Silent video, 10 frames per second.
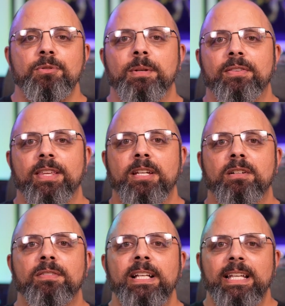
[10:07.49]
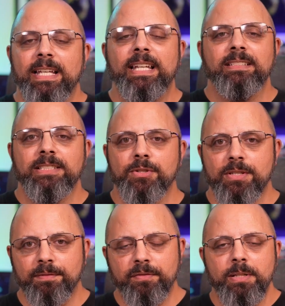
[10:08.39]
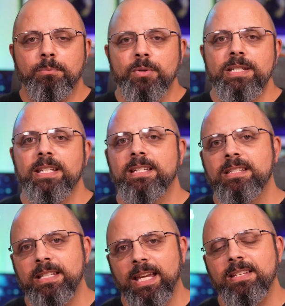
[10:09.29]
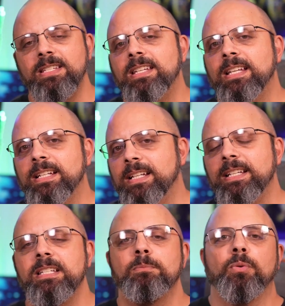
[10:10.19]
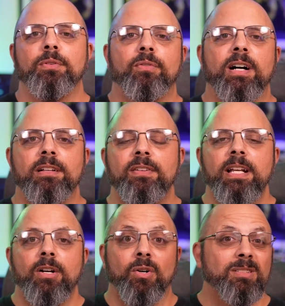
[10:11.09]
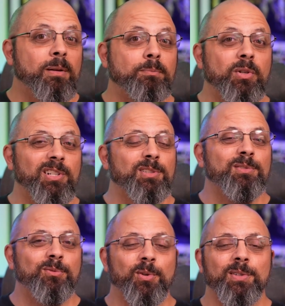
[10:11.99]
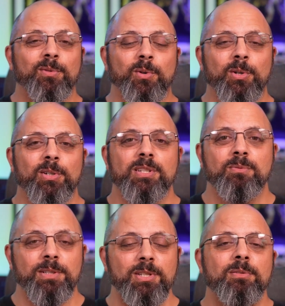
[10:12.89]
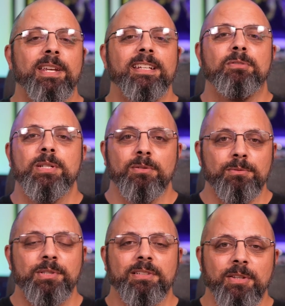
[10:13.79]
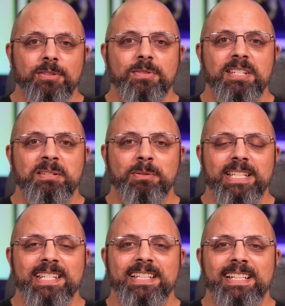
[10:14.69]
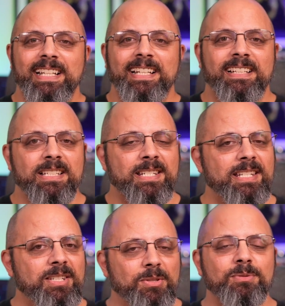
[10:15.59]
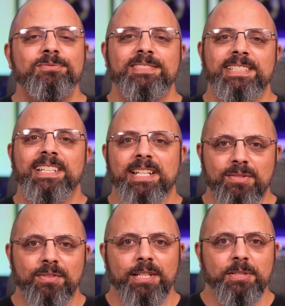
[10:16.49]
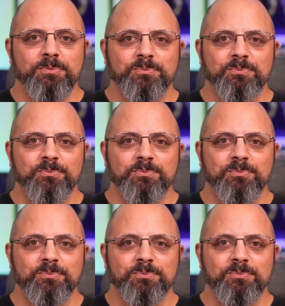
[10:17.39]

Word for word: you may think of. Again, there's the 15.6, the 18, and an 18.5, all the way up to 144 Hertz with 2K resolution on those displays. I'll see you in the next video.